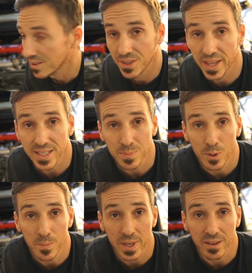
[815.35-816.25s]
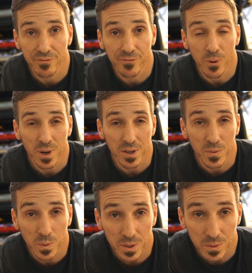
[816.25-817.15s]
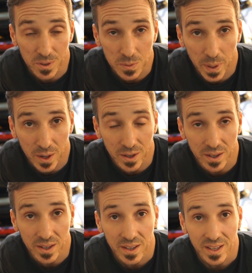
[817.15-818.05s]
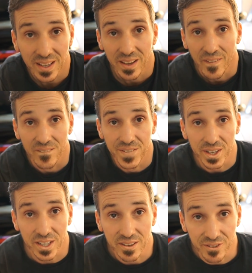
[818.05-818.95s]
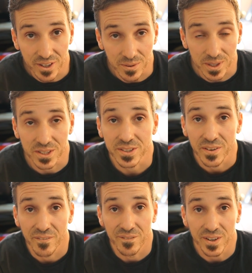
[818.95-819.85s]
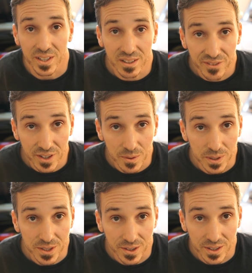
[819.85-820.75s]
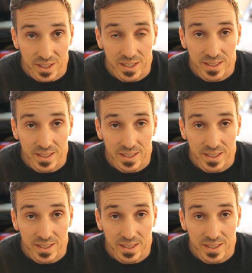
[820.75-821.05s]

the last pull made 401 horsepower, very, very rich, very, very retarded in